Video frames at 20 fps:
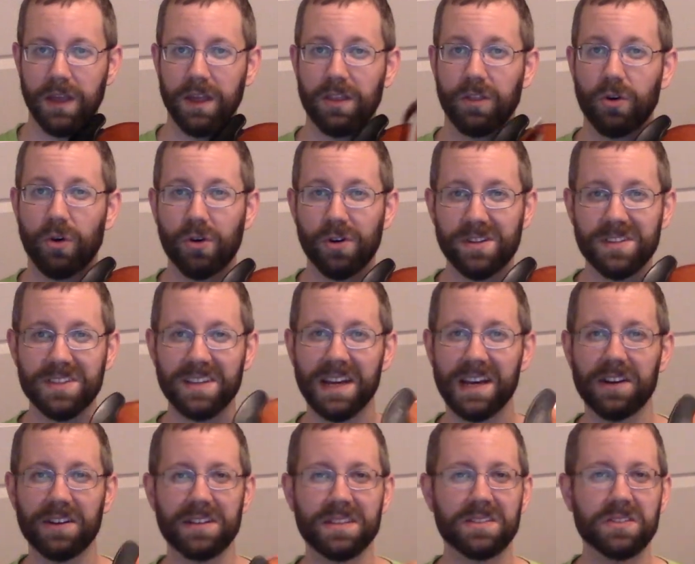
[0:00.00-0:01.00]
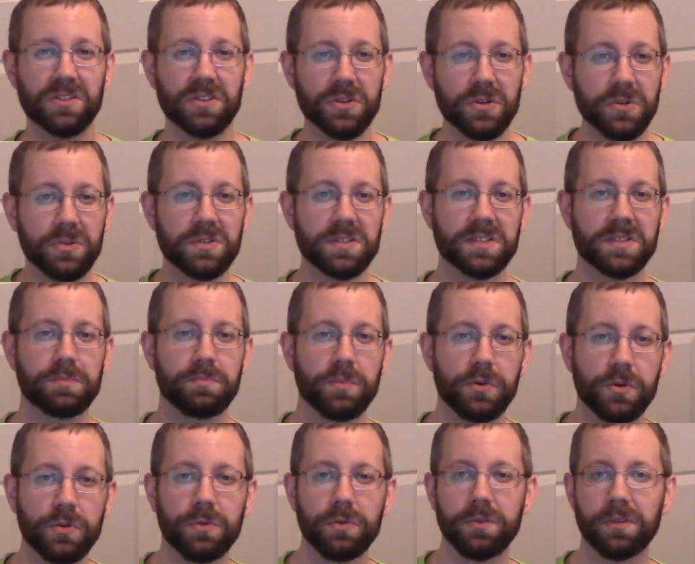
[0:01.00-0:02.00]
The horsehair is too
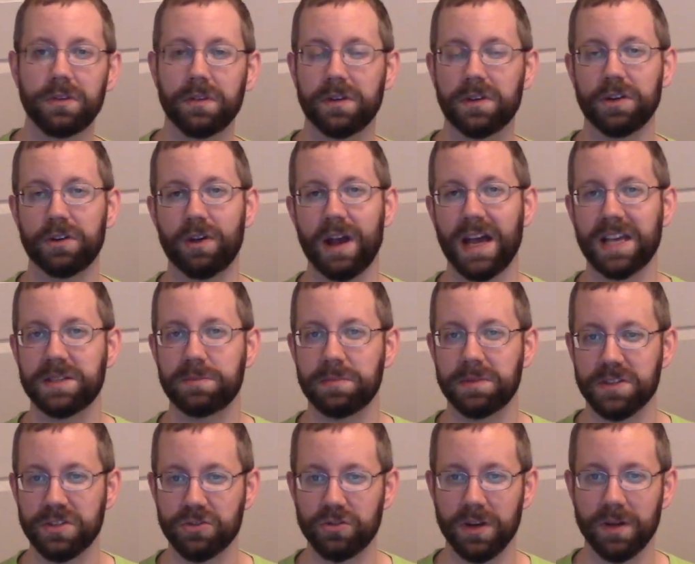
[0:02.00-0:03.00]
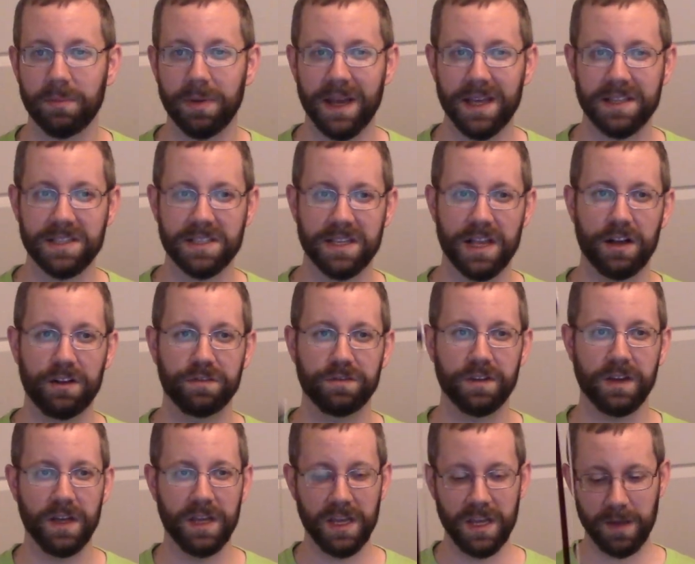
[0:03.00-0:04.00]
smooth to grasp the string by
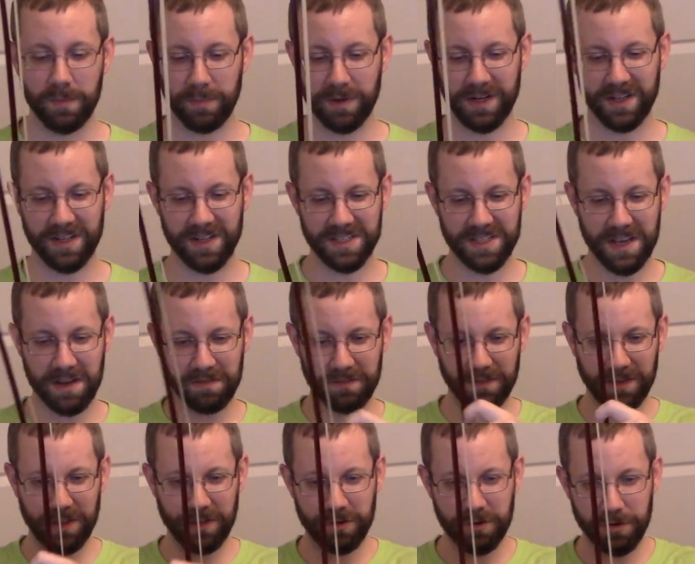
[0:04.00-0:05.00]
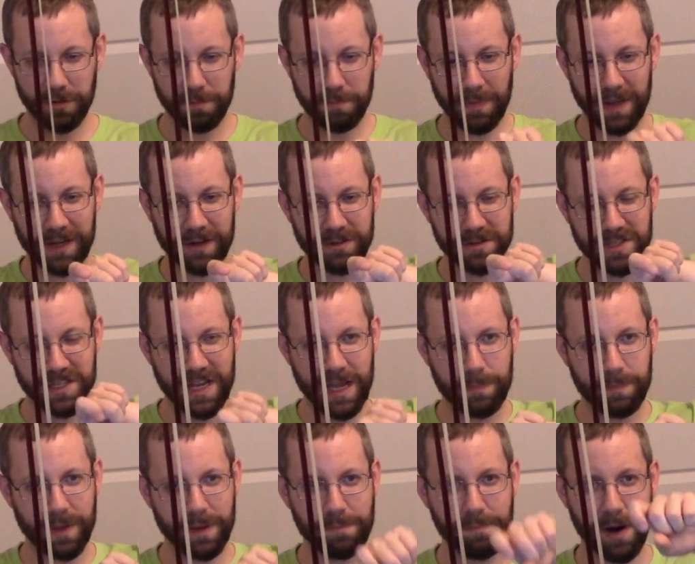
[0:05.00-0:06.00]
itself, but it does have little
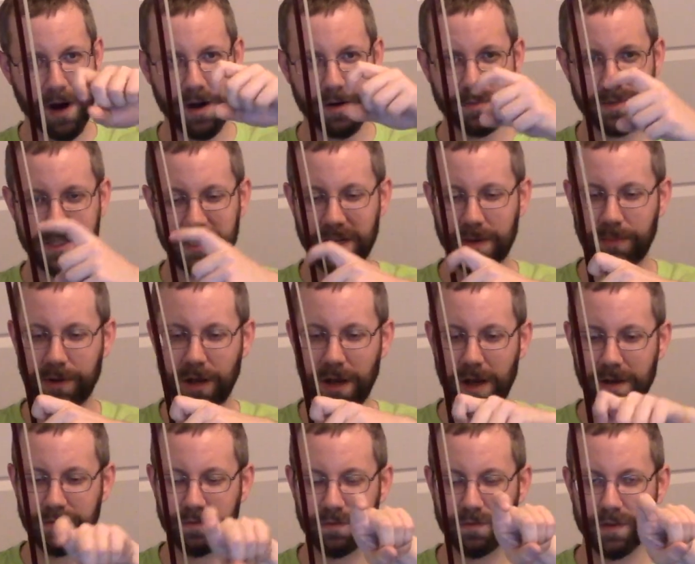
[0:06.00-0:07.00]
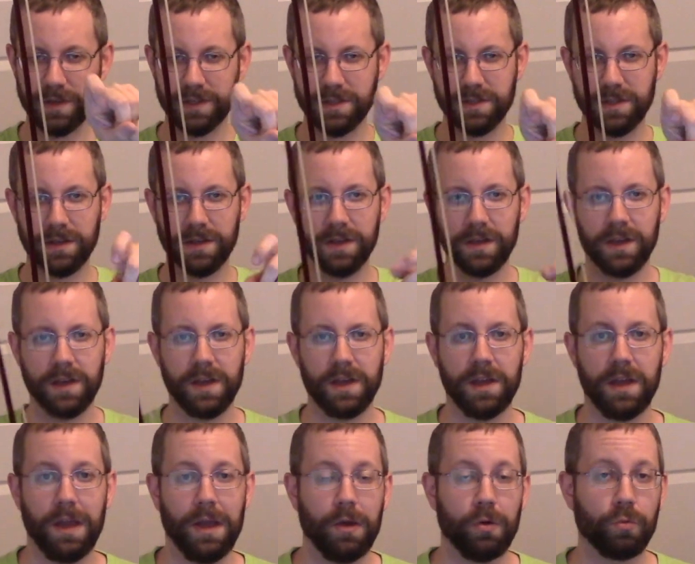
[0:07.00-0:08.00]
microscopic barbs coming off of it.
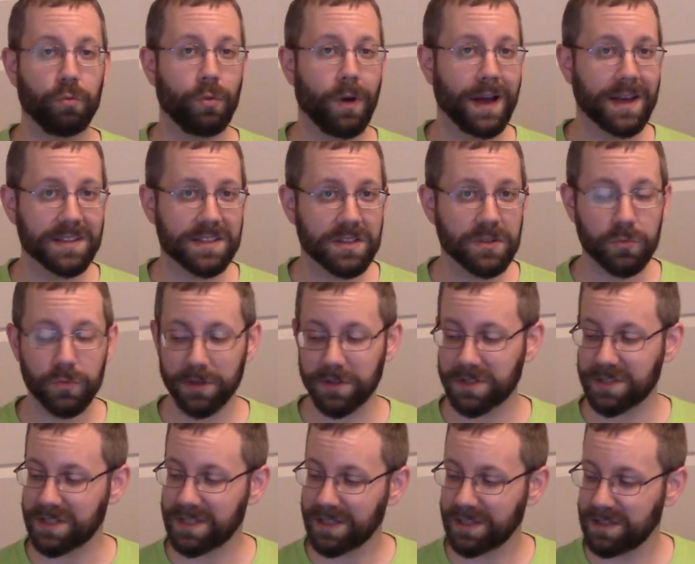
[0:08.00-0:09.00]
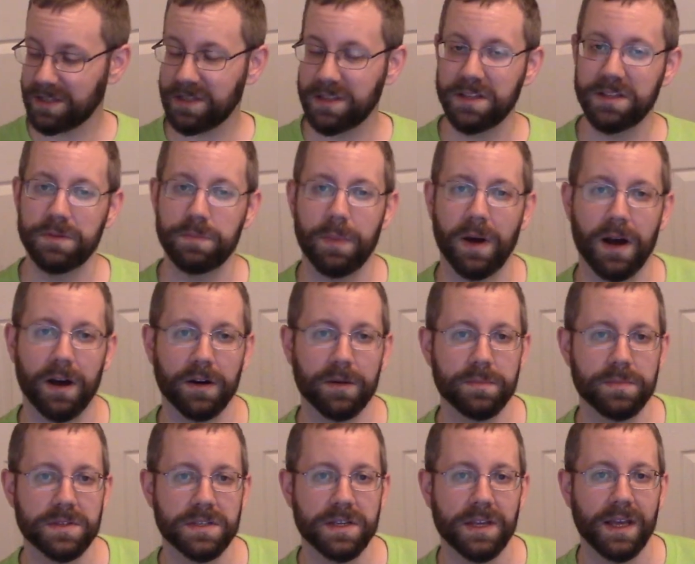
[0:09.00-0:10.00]
Rosin will stick to these
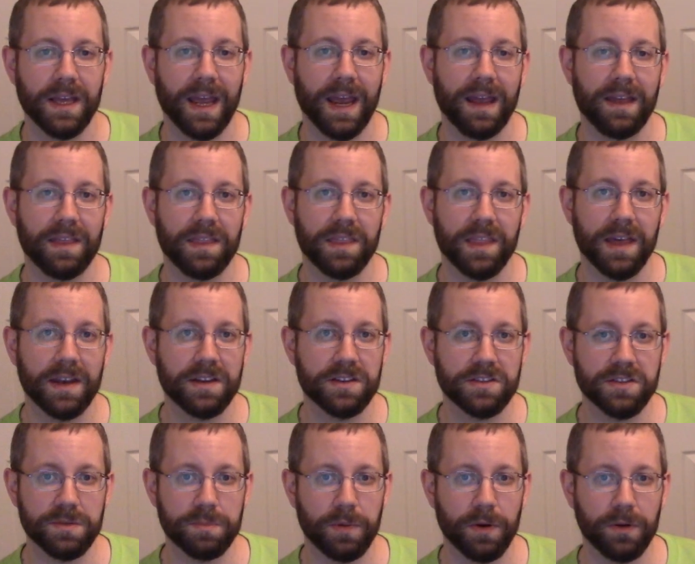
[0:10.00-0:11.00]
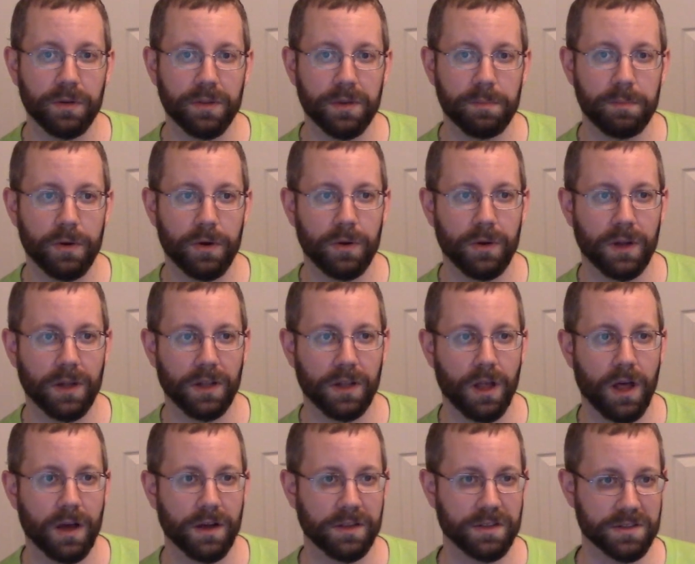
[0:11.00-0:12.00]
barbs, and then as you pull the bow
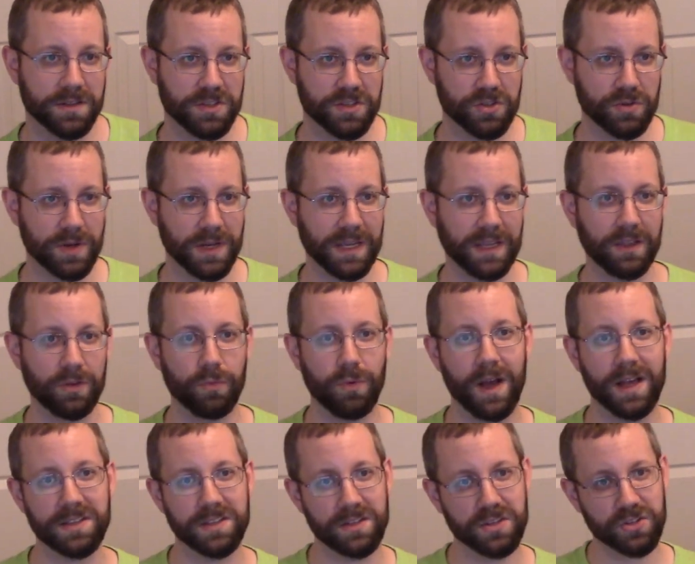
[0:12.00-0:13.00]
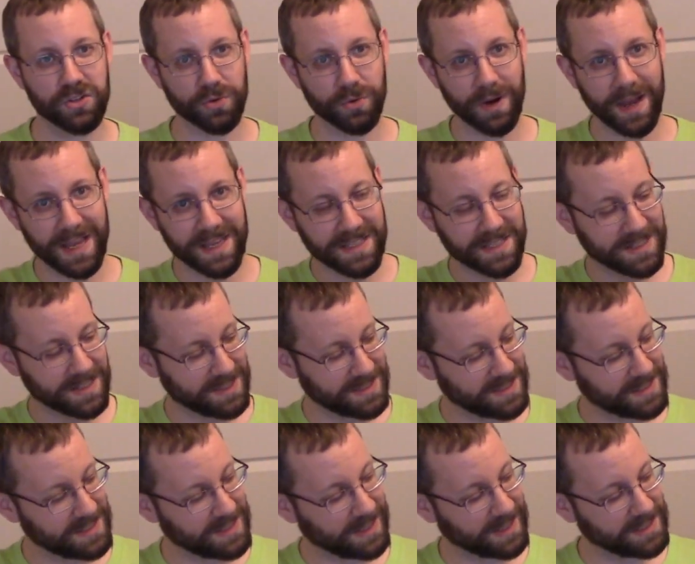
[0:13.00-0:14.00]
along the string, the rosin tries to
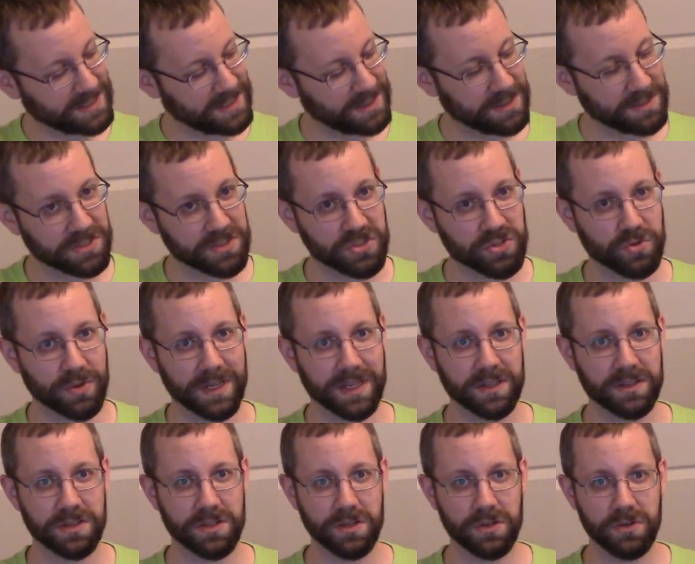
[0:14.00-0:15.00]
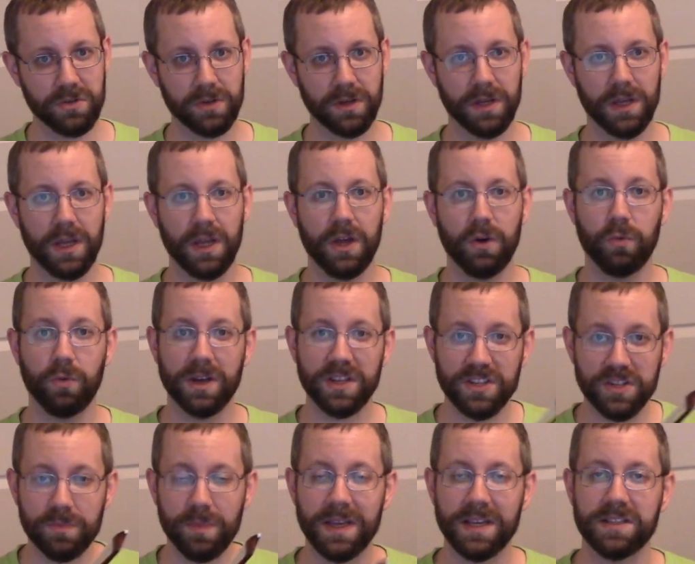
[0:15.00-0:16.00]
stick to the string too,
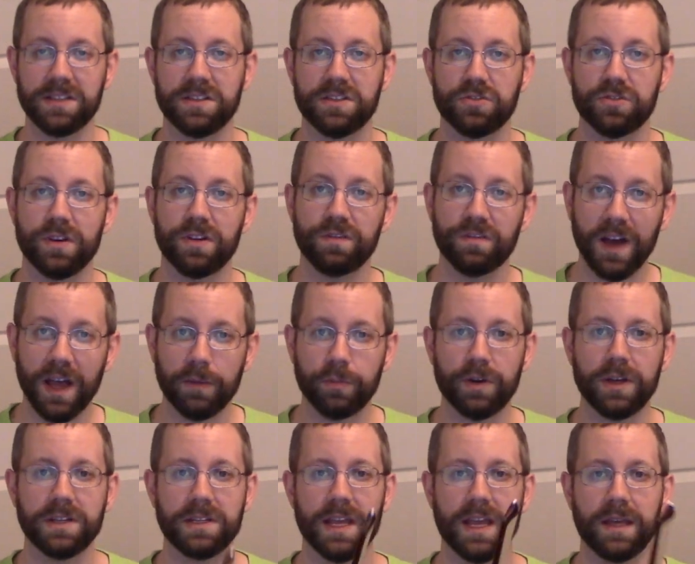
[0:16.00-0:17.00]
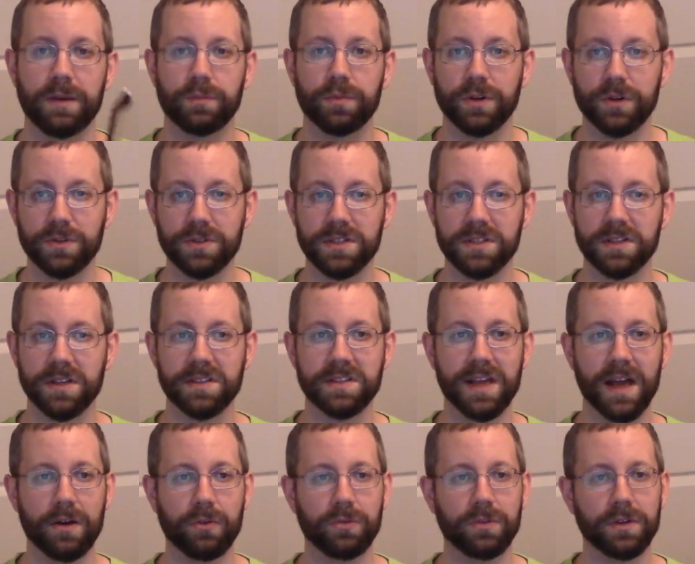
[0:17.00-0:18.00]
which makes the string vibrate and produces a
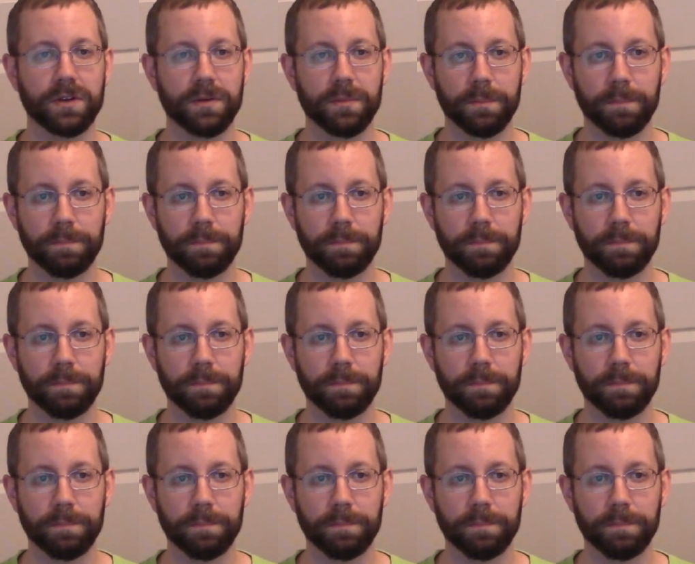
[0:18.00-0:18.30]
sound.